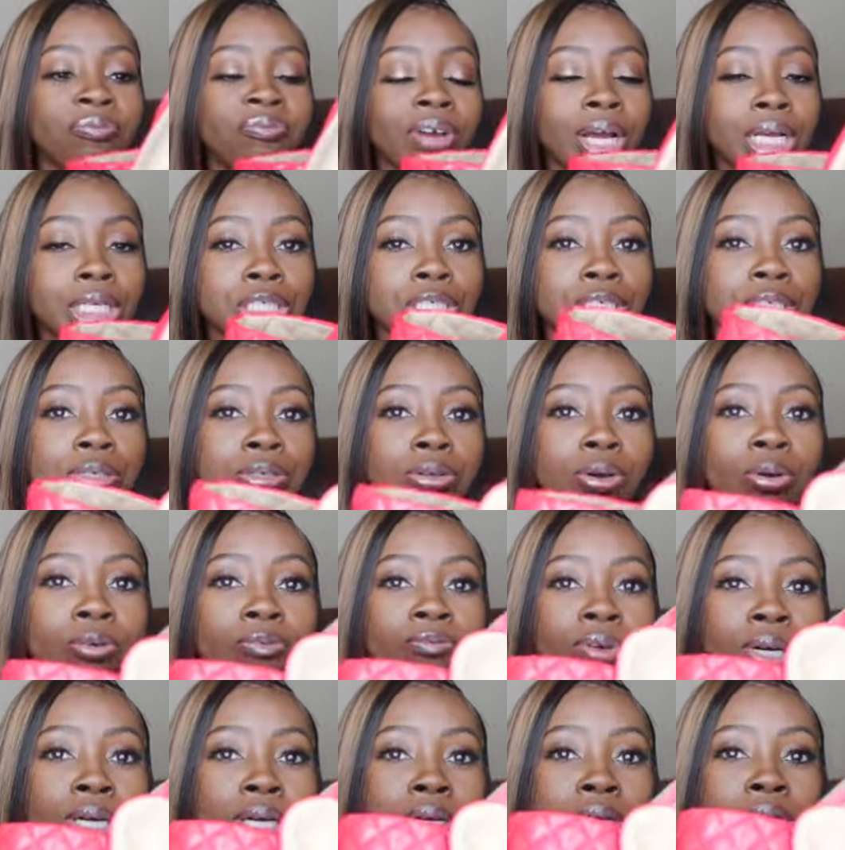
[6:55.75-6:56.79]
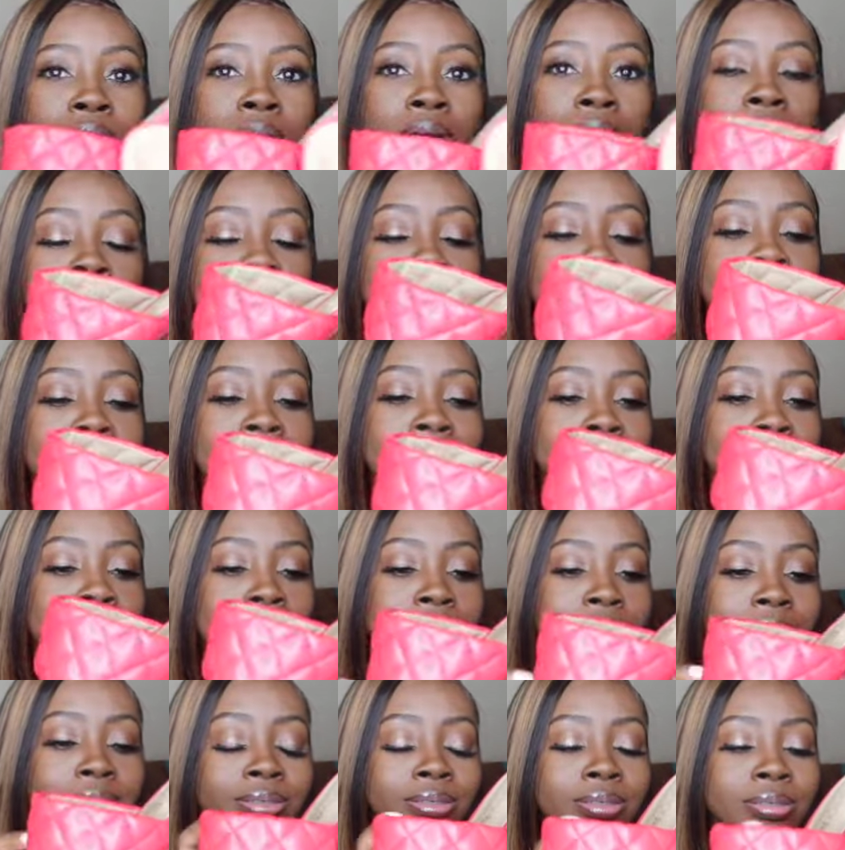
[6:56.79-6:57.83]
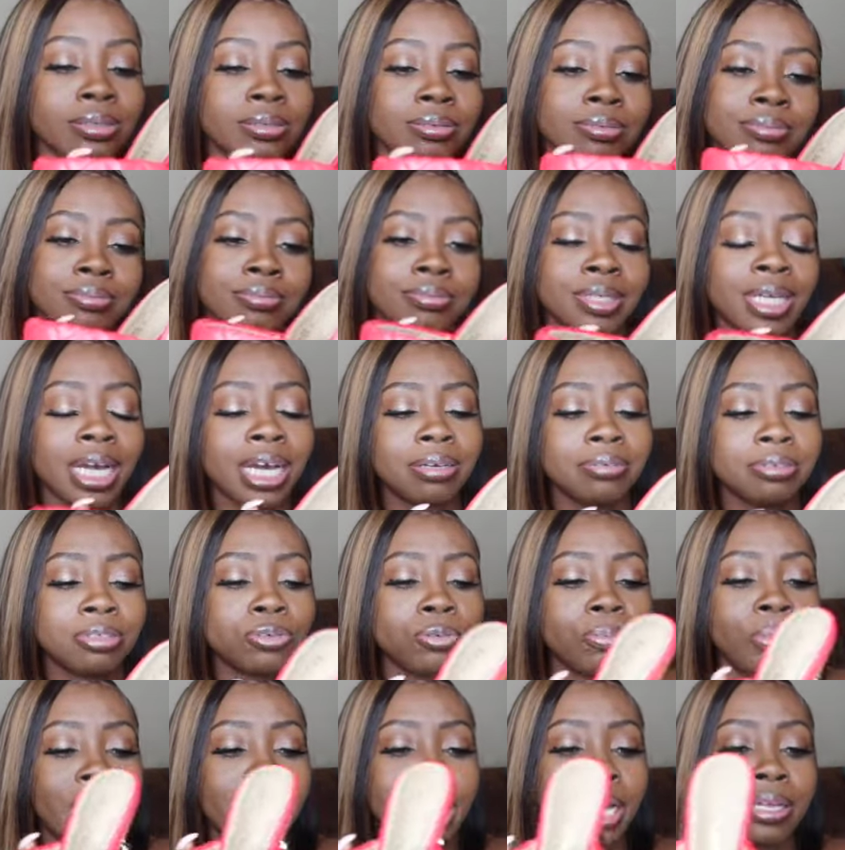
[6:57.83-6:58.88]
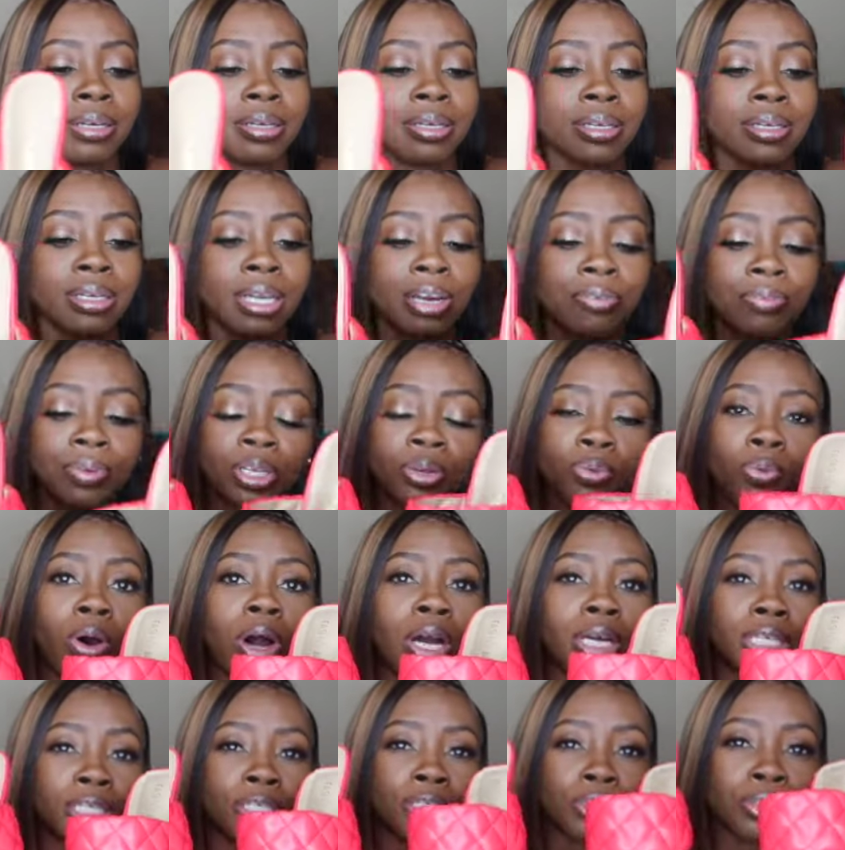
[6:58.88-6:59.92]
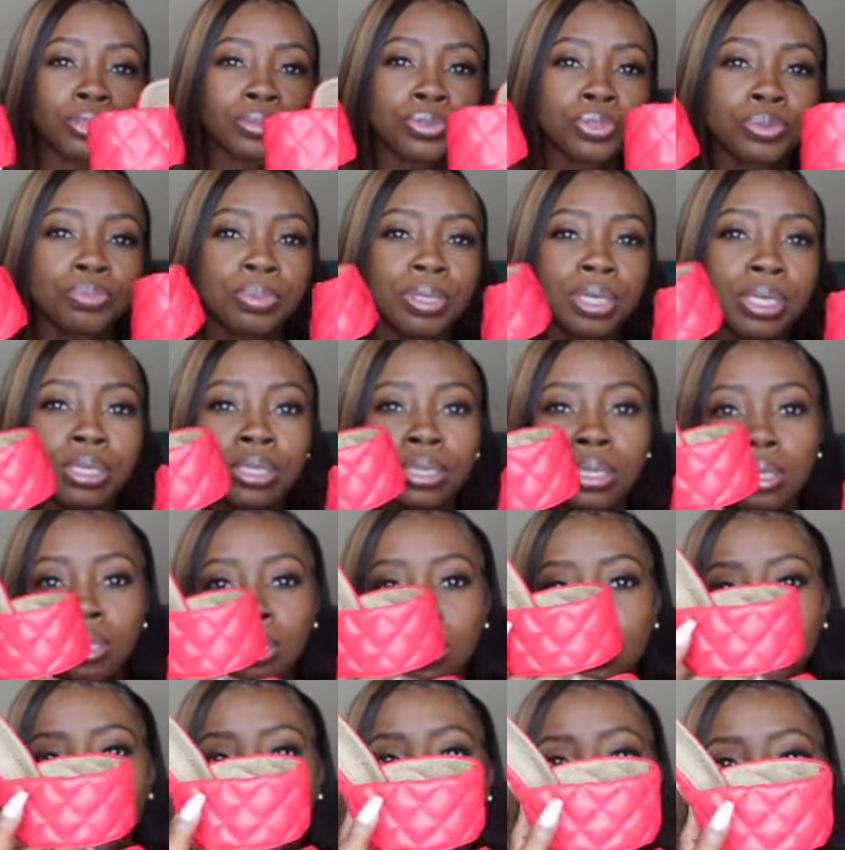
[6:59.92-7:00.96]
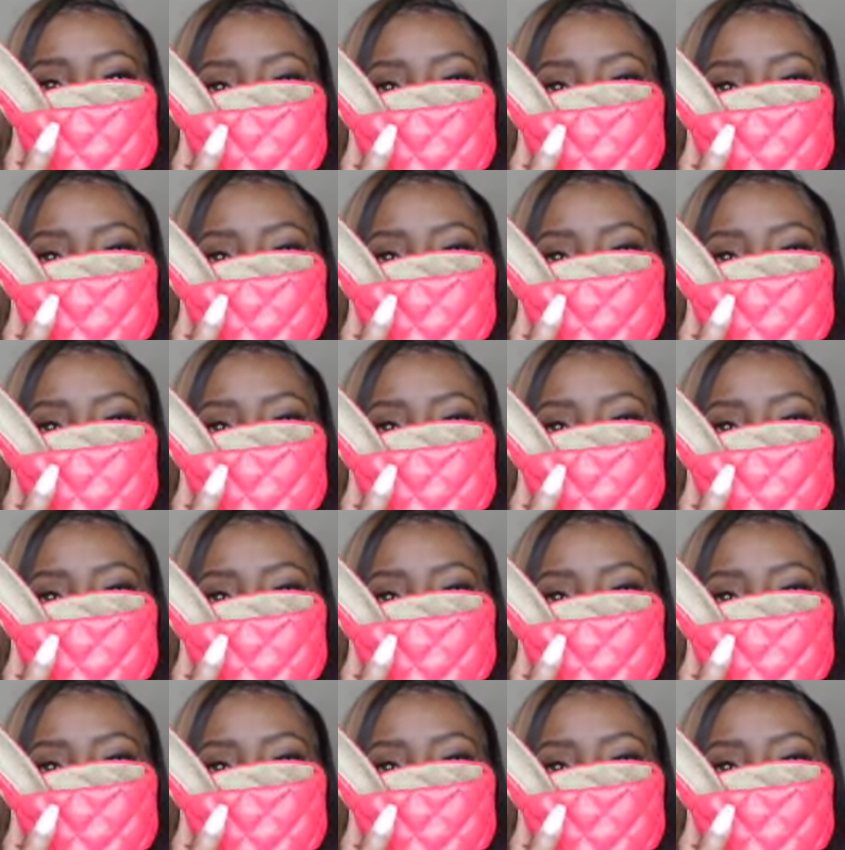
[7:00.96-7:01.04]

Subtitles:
Fashion Nova. They're not too bad, not really walking shoes, but cute